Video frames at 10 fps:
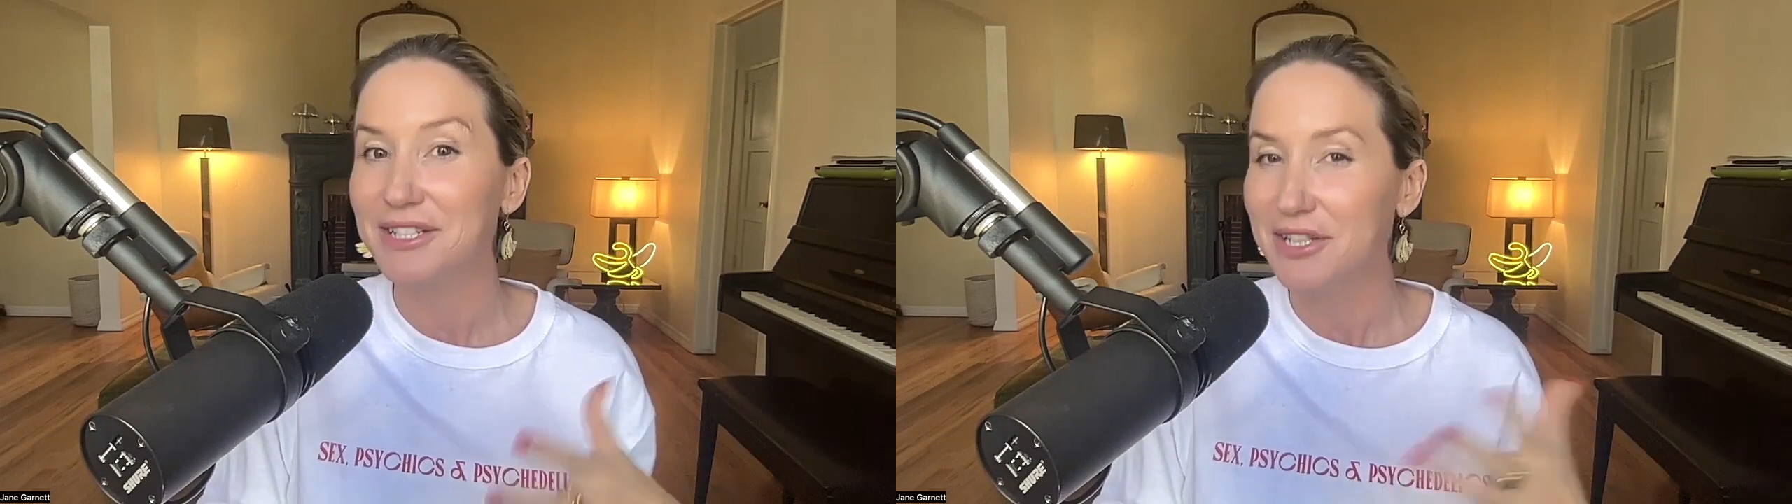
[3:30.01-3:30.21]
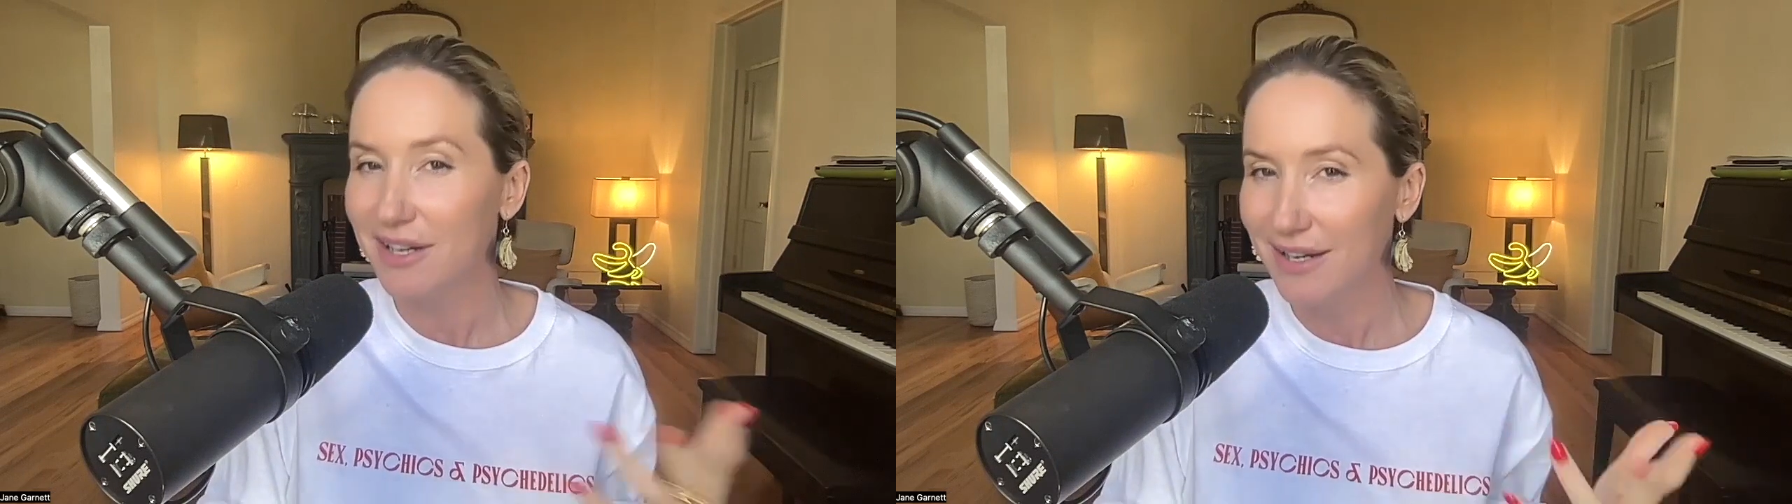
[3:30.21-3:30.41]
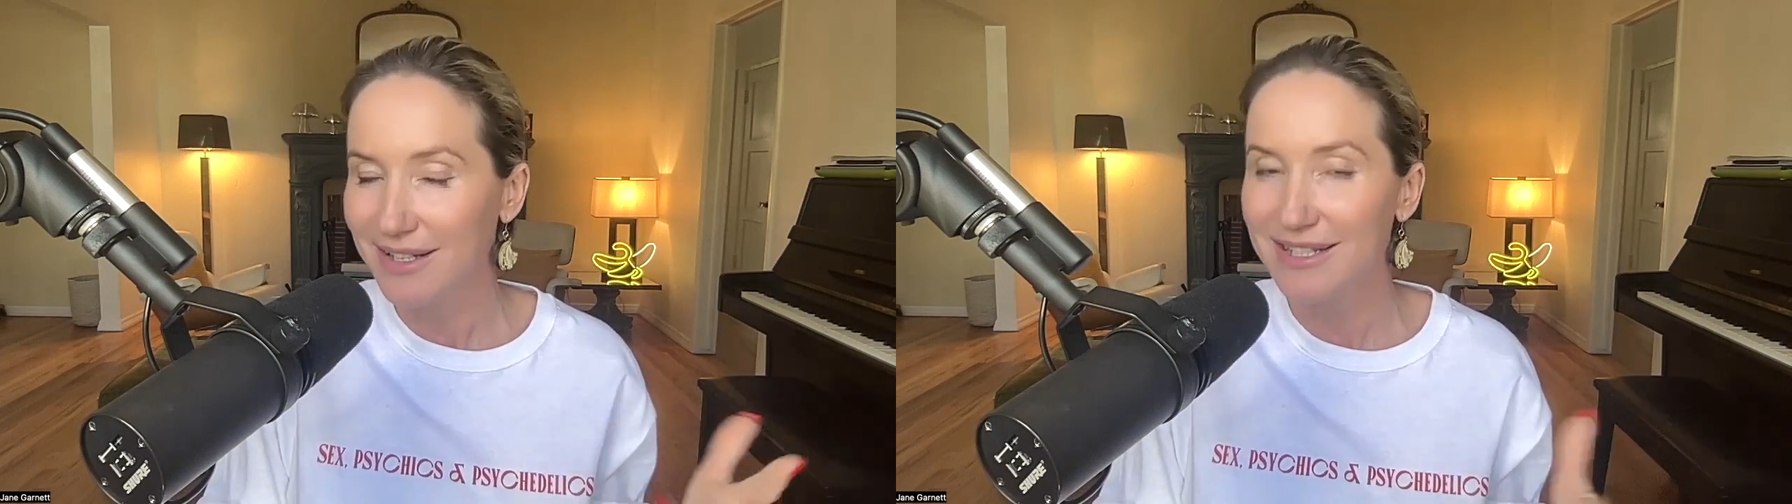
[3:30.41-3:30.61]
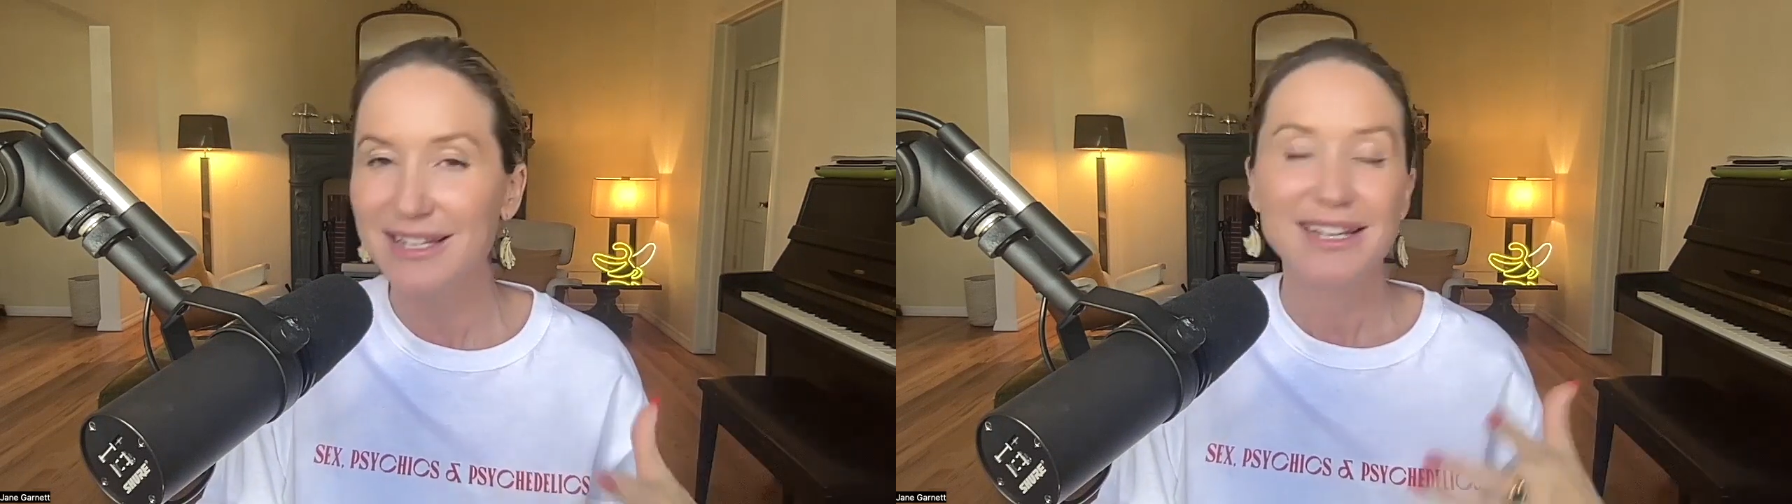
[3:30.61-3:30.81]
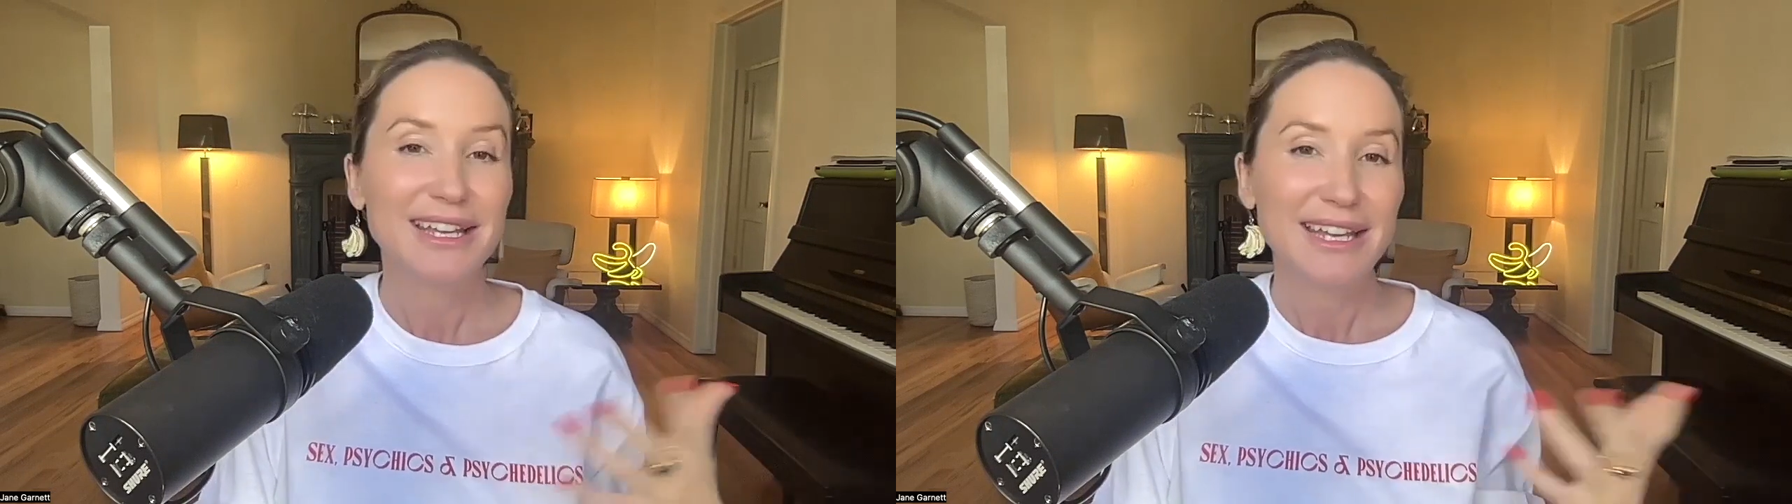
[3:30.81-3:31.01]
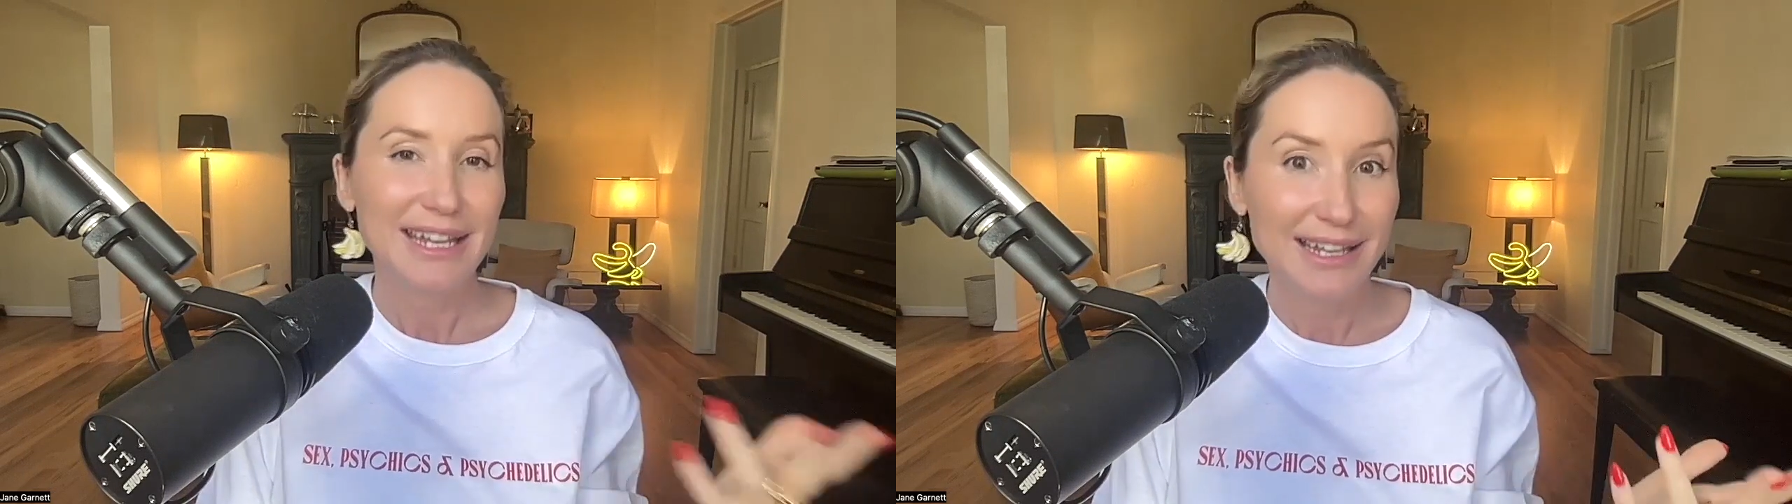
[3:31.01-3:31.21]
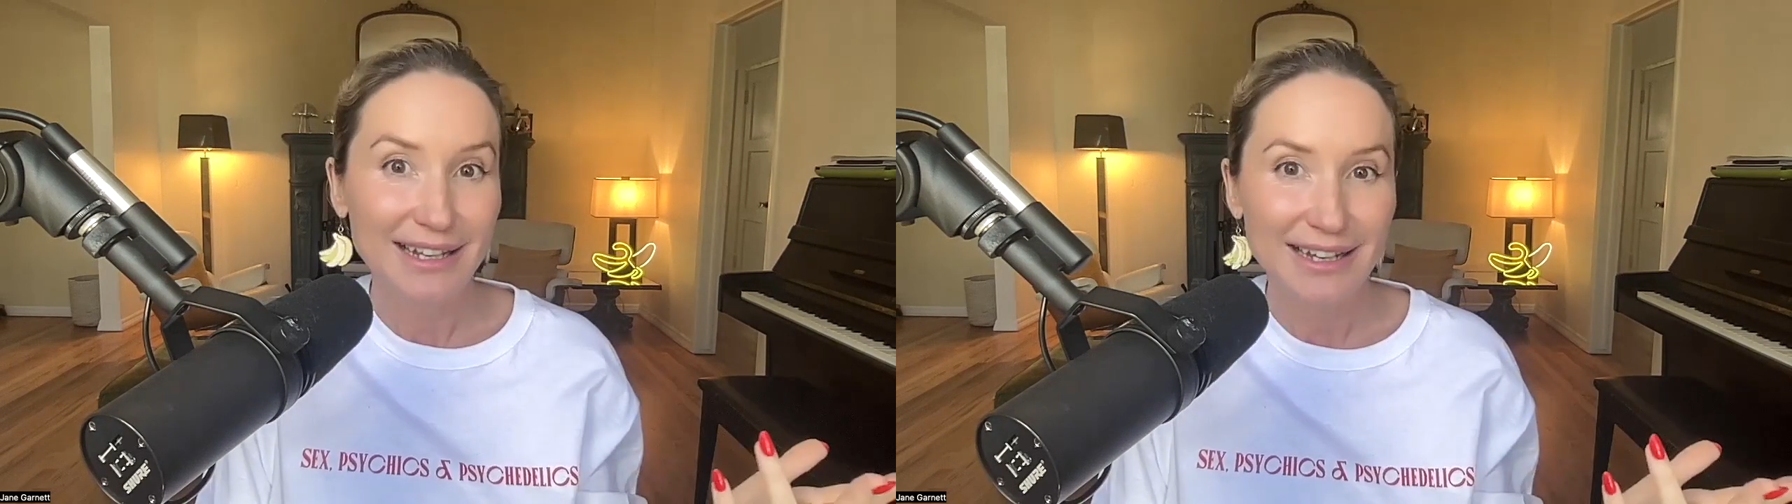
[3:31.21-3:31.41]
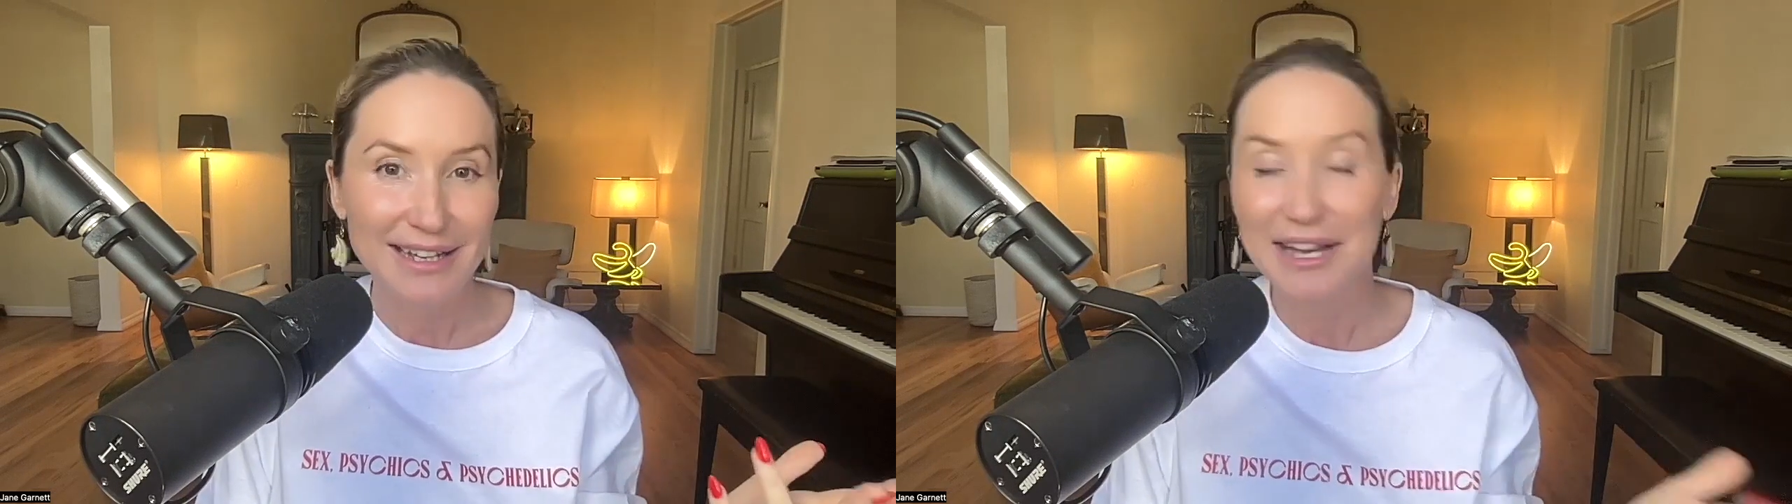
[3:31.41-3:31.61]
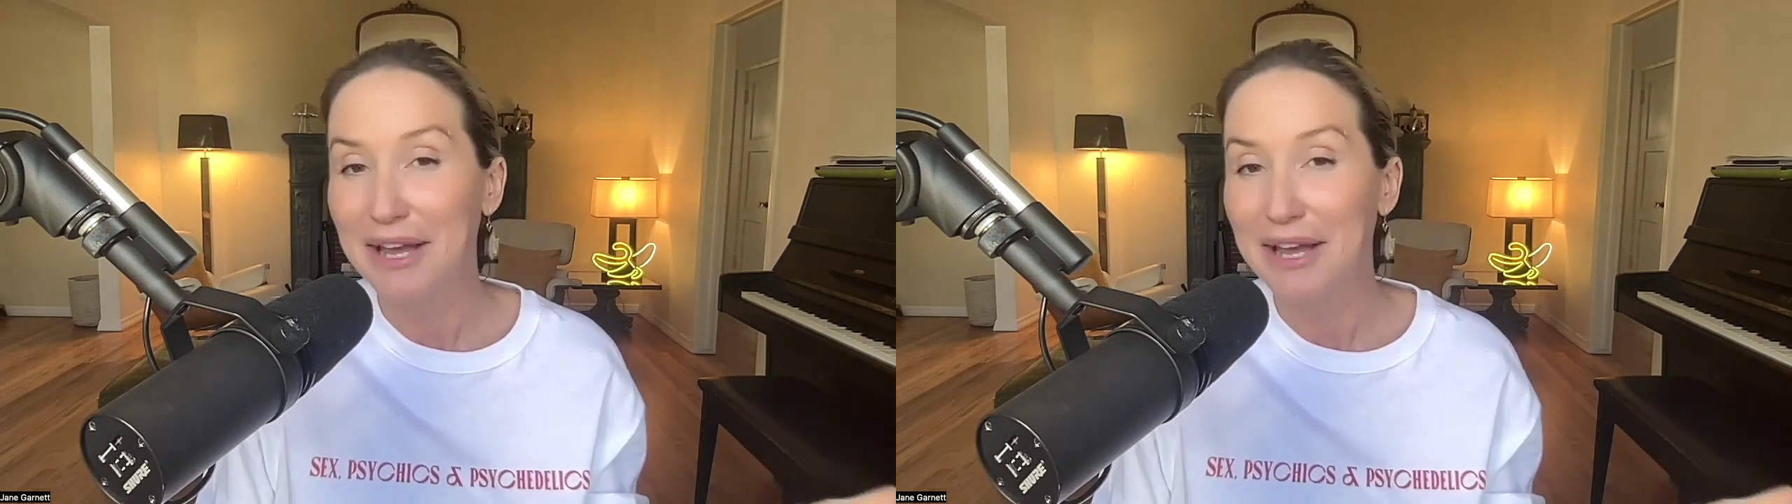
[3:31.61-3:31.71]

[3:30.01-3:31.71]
turned healer.